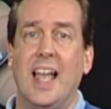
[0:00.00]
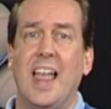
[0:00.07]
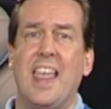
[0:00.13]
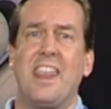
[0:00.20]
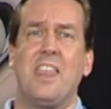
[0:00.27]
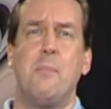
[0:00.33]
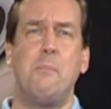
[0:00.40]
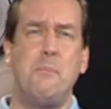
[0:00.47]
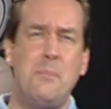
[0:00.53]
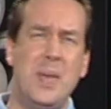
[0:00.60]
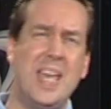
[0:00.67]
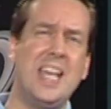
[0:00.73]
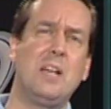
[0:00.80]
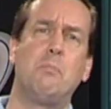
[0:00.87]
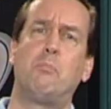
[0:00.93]
The
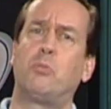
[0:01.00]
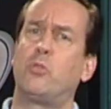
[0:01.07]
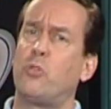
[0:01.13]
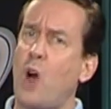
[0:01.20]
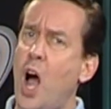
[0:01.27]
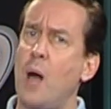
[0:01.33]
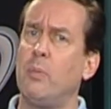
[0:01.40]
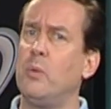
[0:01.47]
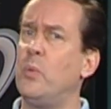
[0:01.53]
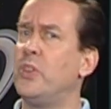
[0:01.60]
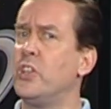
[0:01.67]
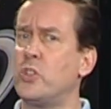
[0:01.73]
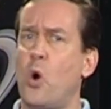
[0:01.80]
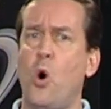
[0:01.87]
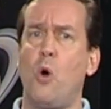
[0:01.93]
big problem with this
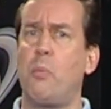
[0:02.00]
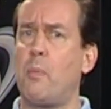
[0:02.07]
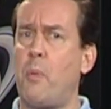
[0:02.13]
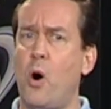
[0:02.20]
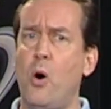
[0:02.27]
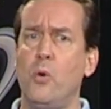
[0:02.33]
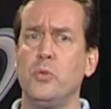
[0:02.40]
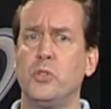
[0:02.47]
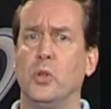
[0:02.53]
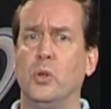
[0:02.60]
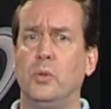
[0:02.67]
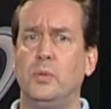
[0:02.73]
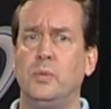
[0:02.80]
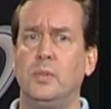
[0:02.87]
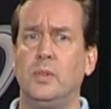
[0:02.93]
whole proposal
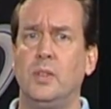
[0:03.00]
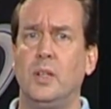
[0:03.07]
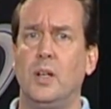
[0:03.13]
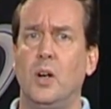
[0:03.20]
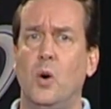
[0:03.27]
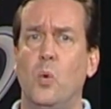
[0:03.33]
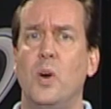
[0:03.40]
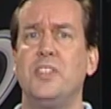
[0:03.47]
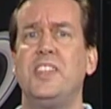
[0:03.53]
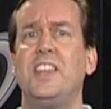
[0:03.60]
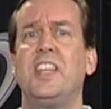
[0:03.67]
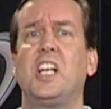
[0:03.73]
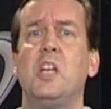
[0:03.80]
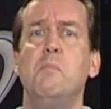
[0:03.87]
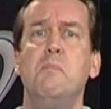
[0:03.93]
was that the
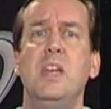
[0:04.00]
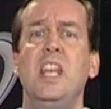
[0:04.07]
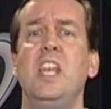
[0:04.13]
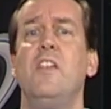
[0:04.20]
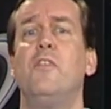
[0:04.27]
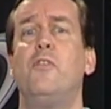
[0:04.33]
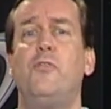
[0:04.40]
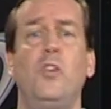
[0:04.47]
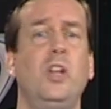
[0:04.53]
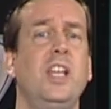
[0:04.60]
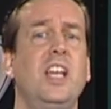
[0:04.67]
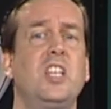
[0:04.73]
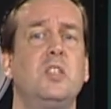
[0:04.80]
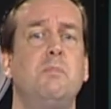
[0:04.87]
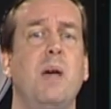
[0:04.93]
committee fully
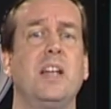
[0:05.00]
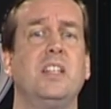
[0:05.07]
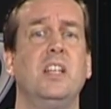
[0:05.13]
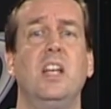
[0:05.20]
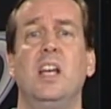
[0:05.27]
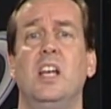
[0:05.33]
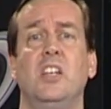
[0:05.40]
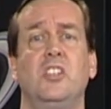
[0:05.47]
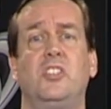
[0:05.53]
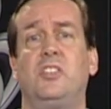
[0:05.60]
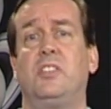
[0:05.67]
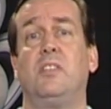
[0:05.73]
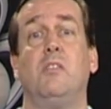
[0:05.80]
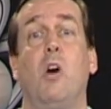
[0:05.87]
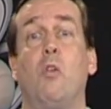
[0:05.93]
expected
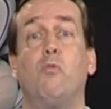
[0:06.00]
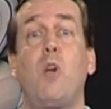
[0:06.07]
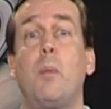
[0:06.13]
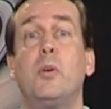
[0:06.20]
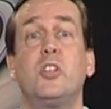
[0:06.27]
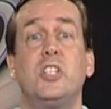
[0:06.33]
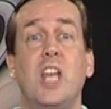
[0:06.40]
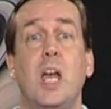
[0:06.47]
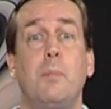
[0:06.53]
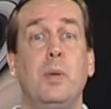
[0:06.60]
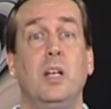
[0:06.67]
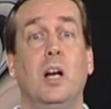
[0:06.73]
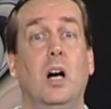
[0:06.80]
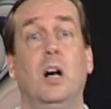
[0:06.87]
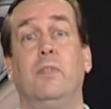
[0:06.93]
rubber stamping
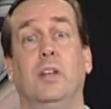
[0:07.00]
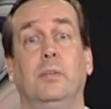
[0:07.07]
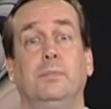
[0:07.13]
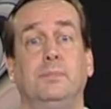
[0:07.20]
of it.